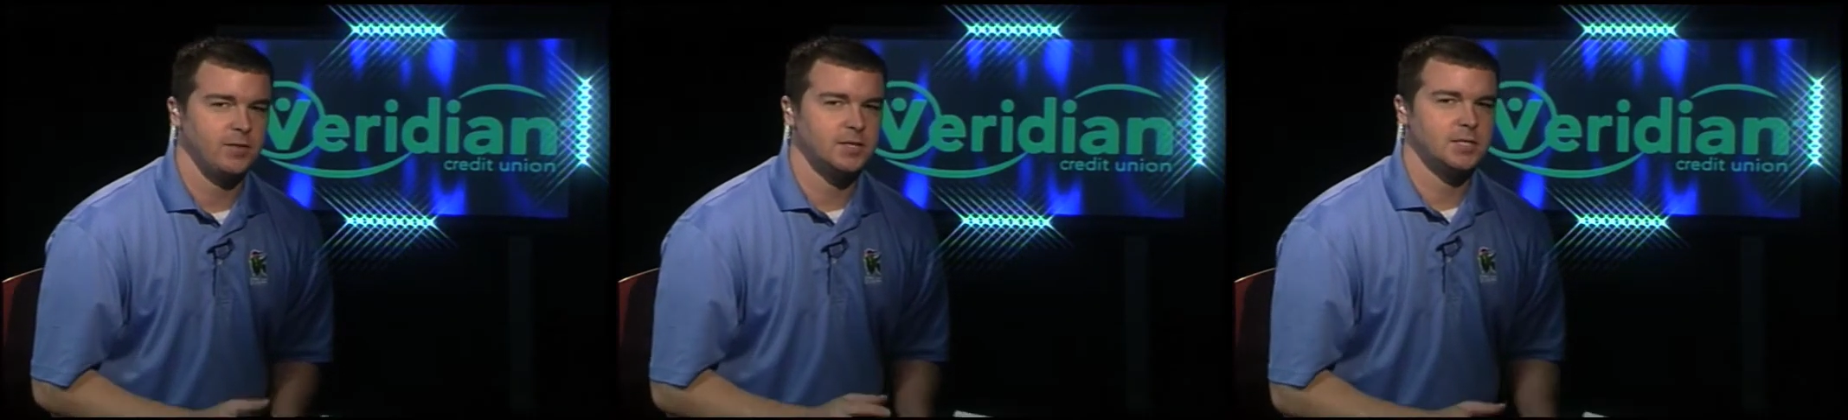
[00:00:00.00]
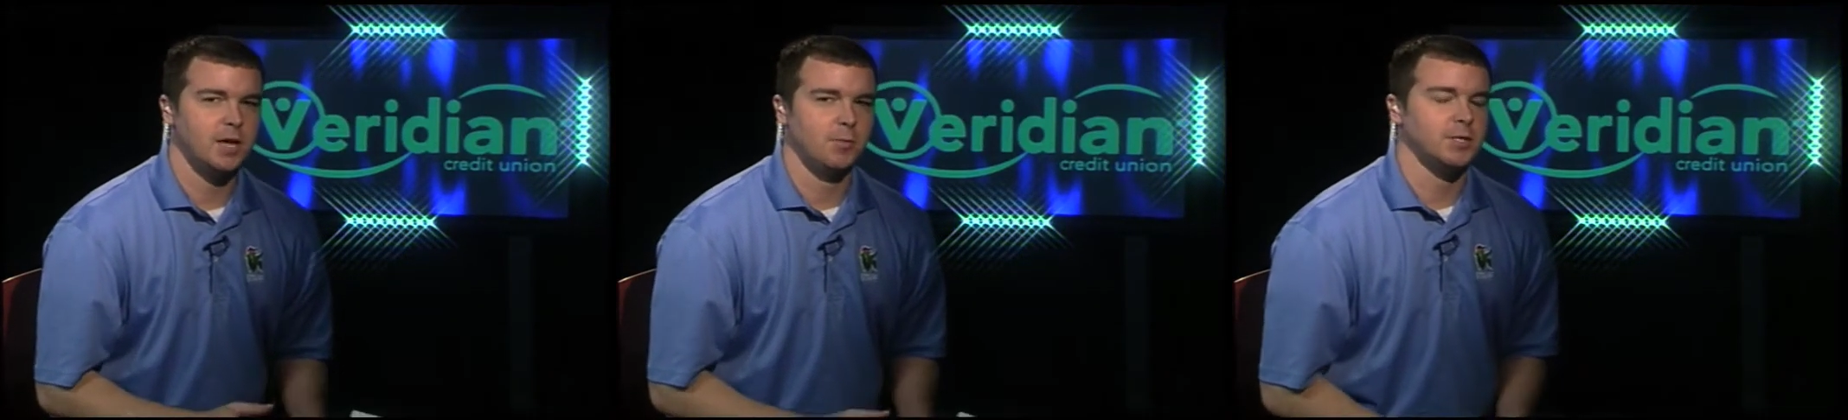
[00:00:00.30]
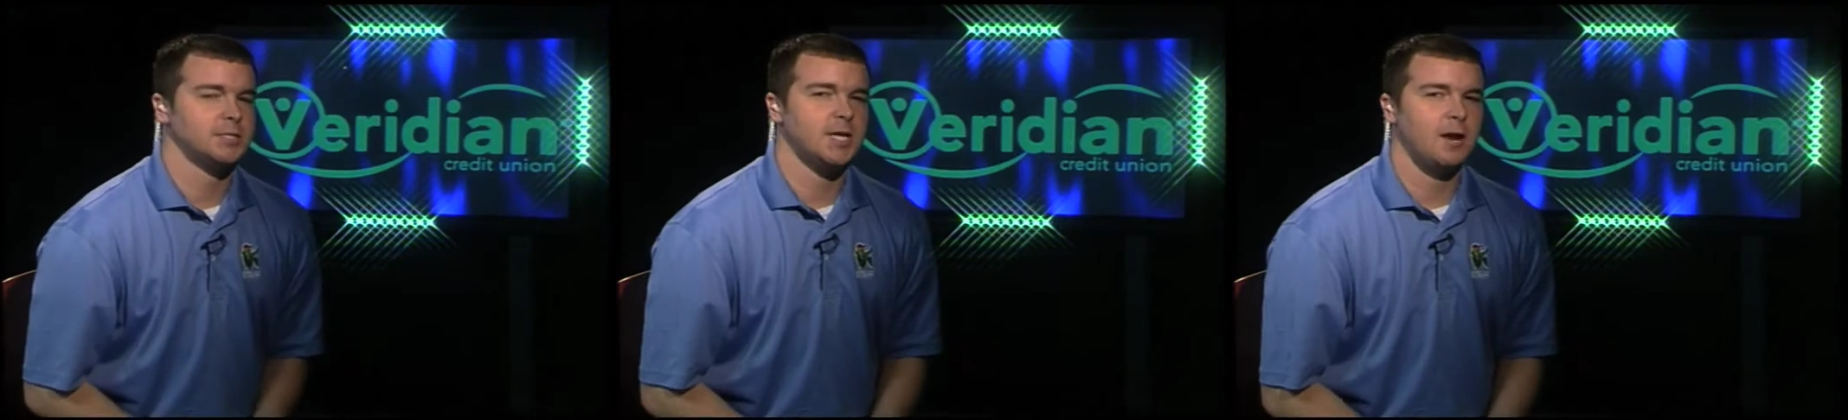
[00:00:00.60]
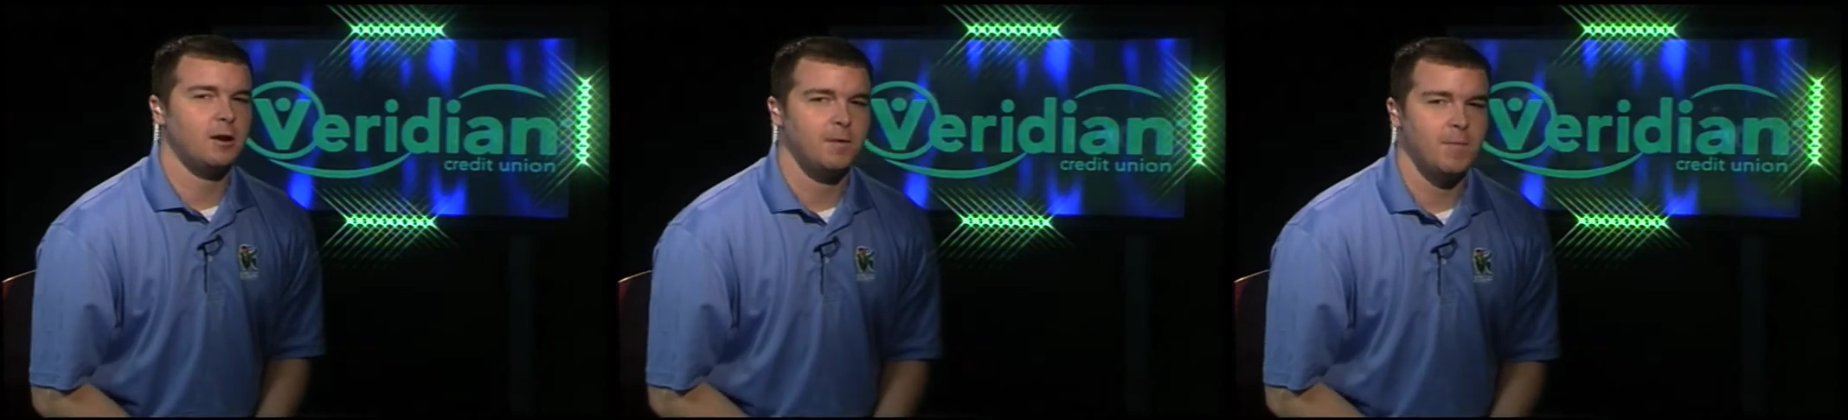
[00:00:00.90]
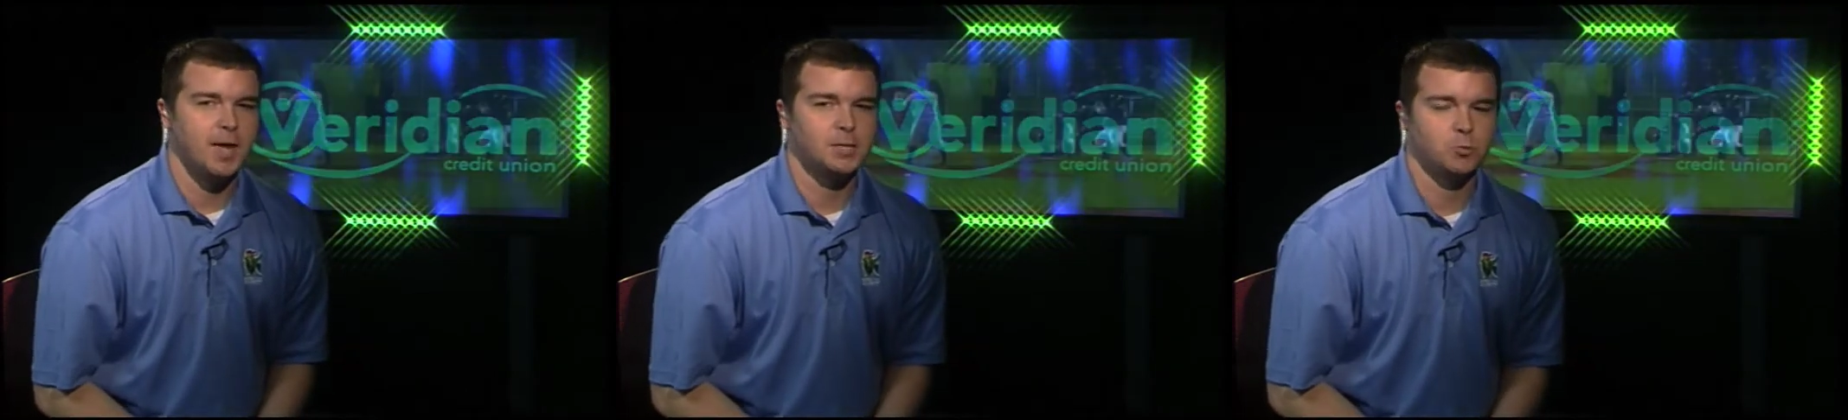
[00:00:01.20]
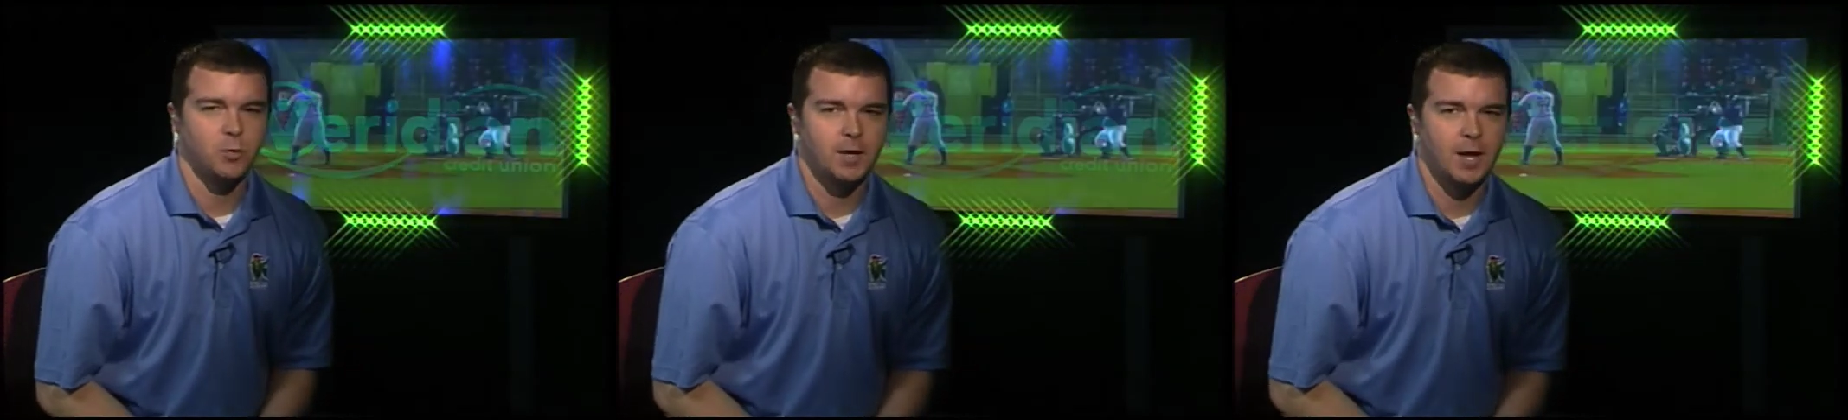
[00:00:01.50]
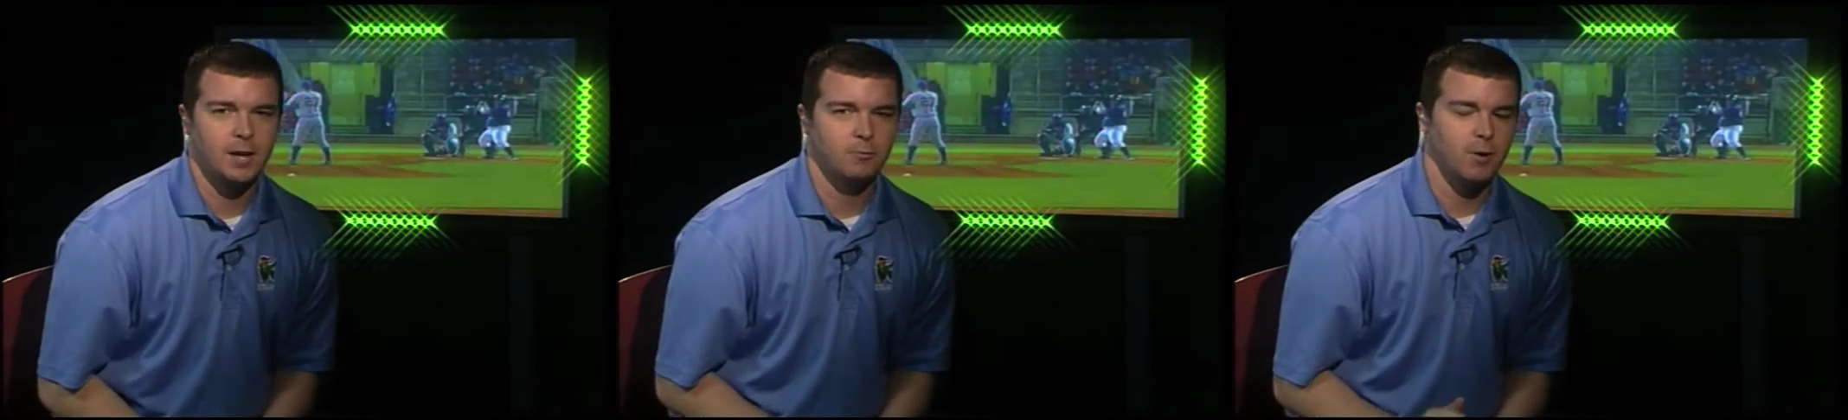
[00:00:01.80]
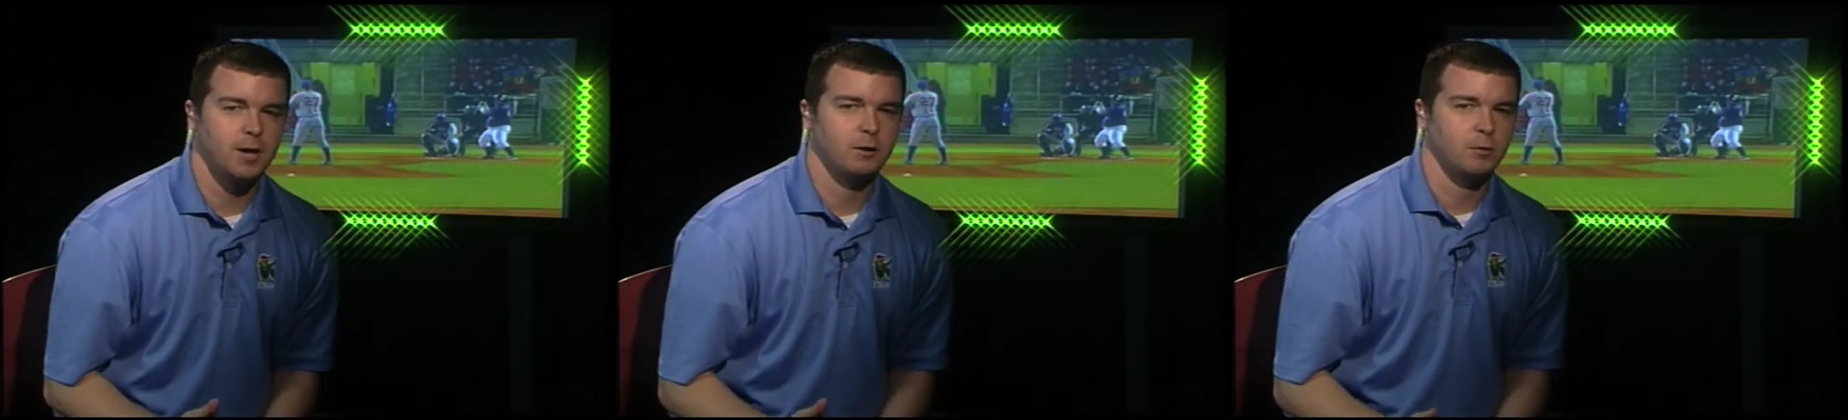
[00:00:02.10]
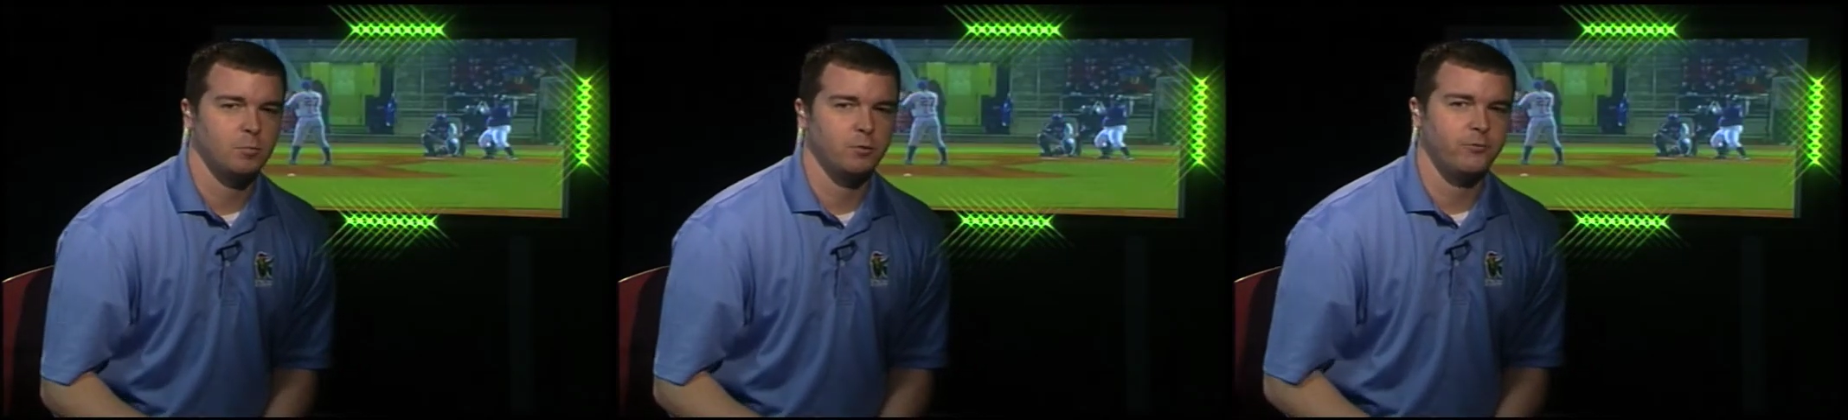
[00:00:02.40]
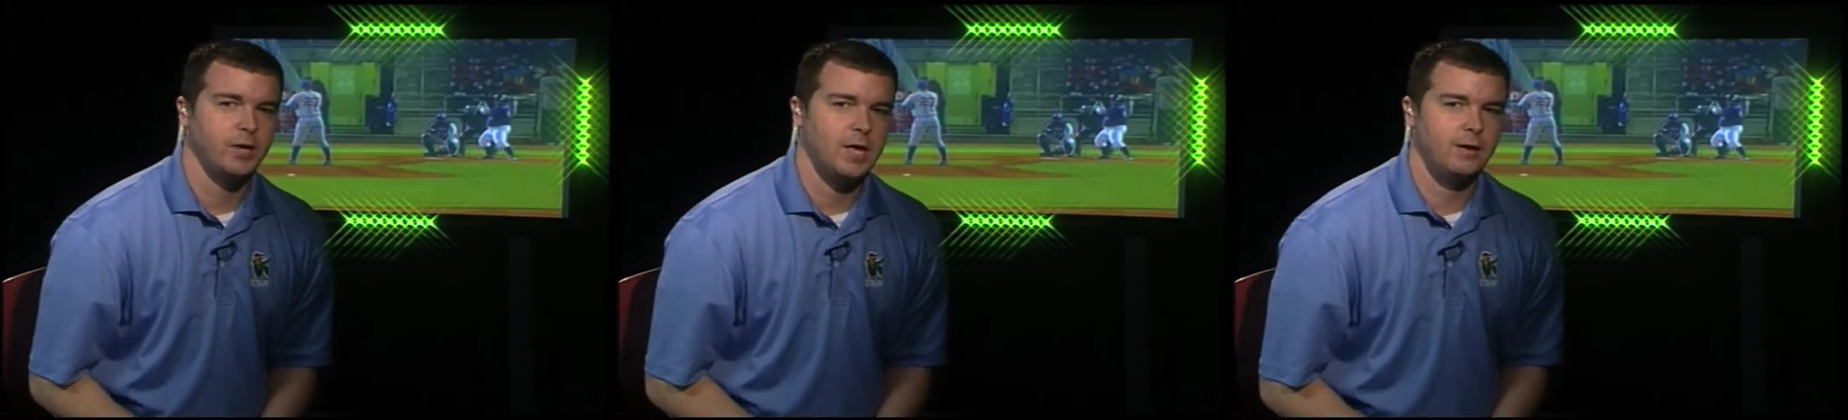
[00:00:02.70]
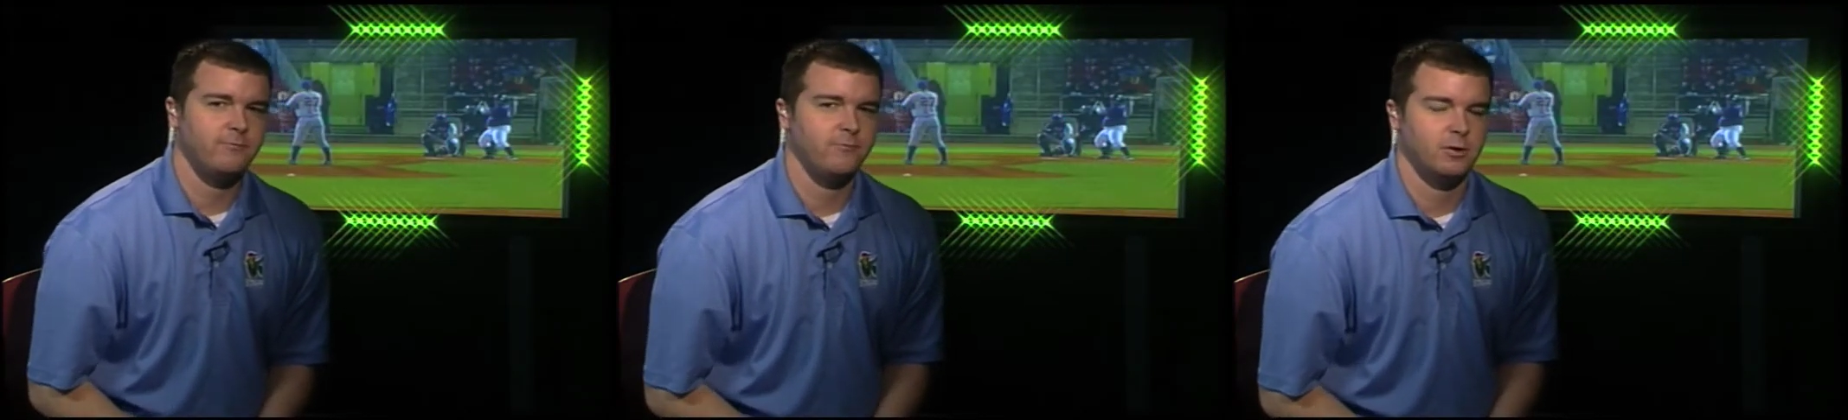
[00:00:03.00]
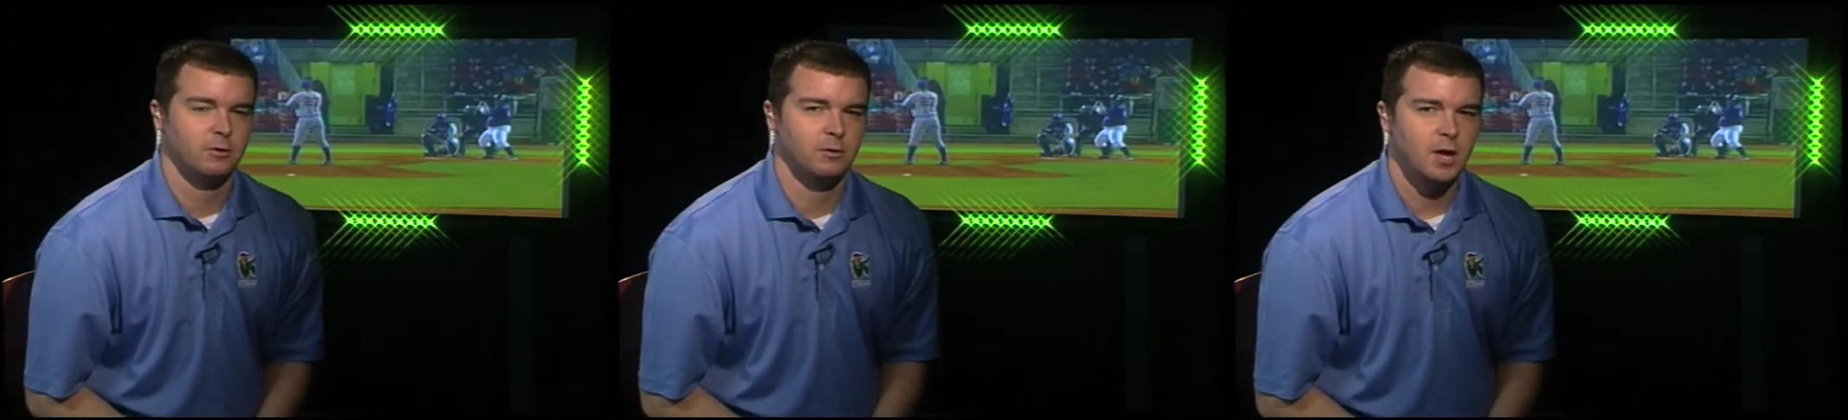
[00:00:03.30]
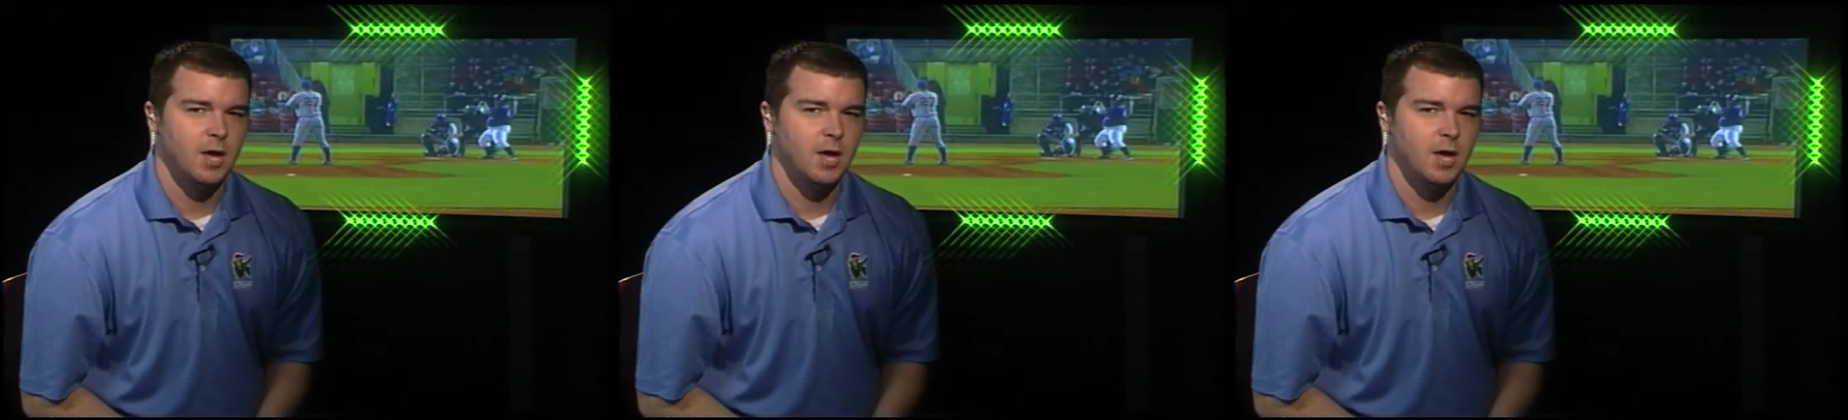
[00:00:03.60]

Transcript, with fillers: This came on Saturday, May 28th, right here at Perfect Game Field.